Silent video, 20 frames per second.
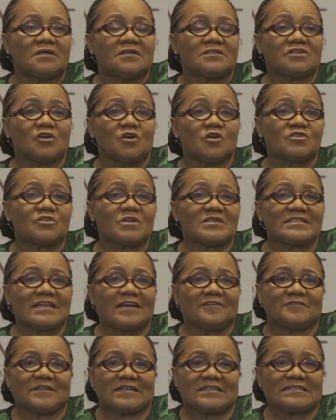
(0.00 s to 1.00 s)
She also
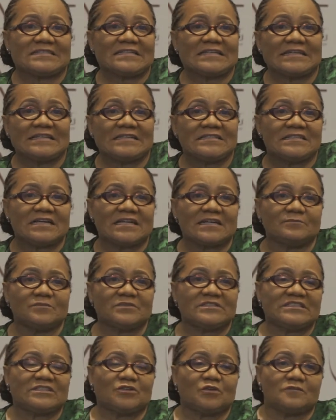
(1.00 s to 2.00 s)
served as the
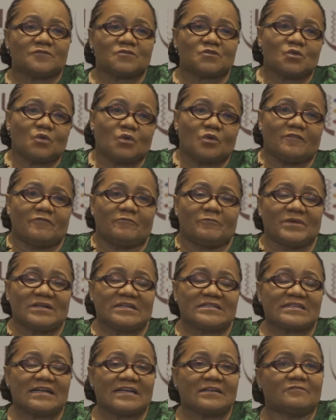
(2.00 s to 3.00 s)
Interim Dean of School of
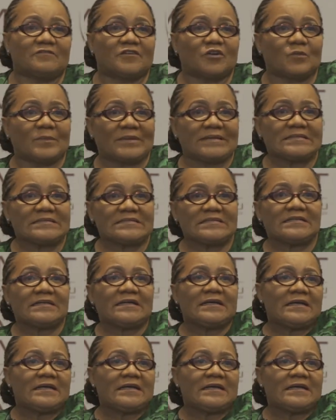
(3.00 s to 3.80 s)
Built Environment